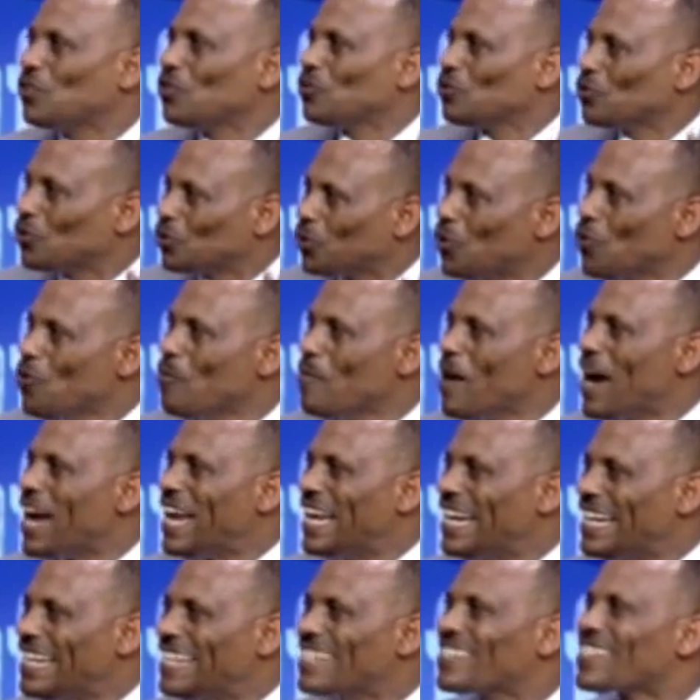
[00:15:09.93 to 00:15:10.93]
two
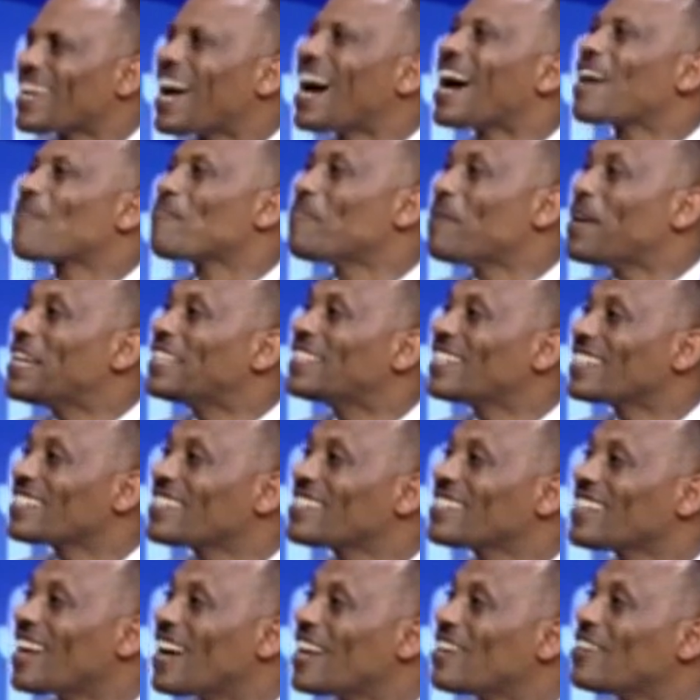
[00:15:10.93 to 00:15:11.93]
minds are better
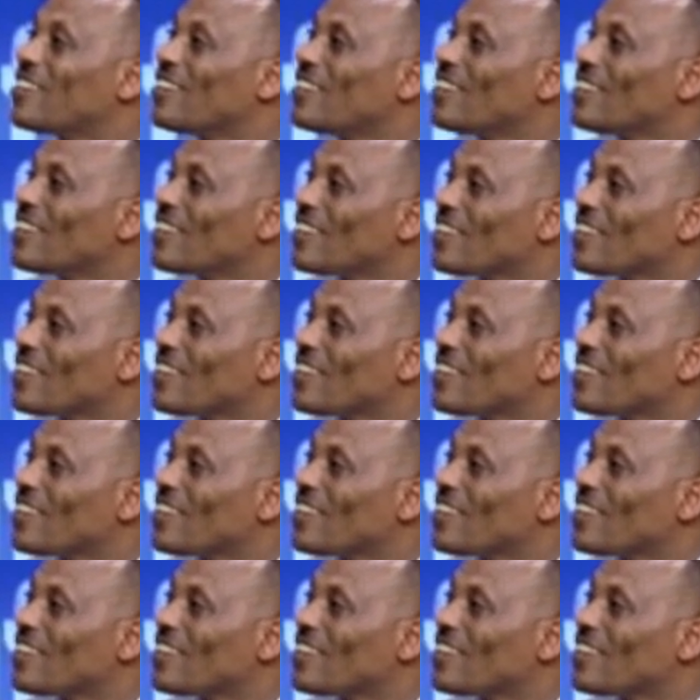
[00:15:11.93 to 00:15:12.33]
than one.